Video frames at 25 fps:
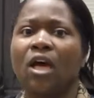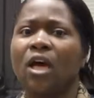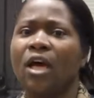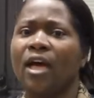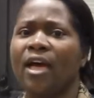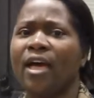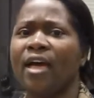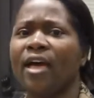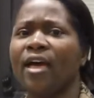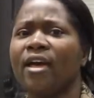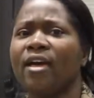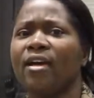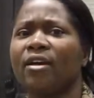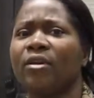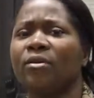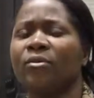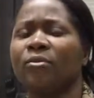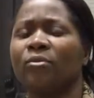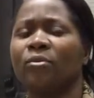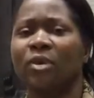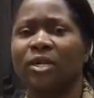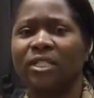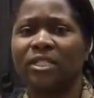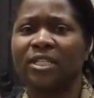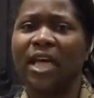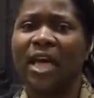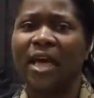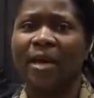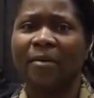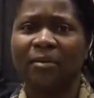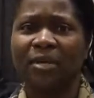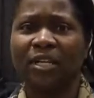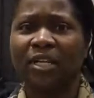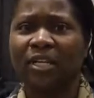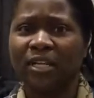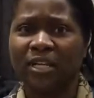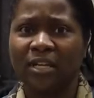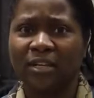hey, what's
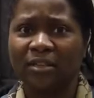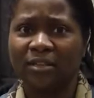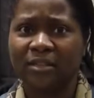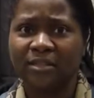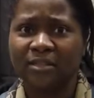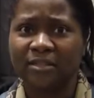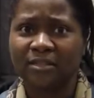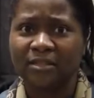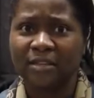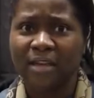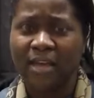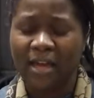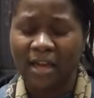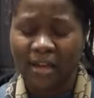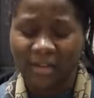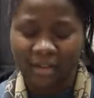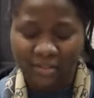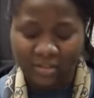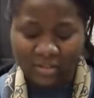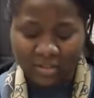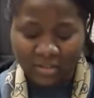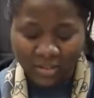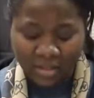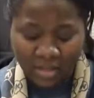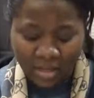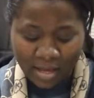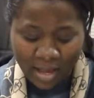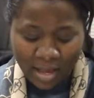happening in this text.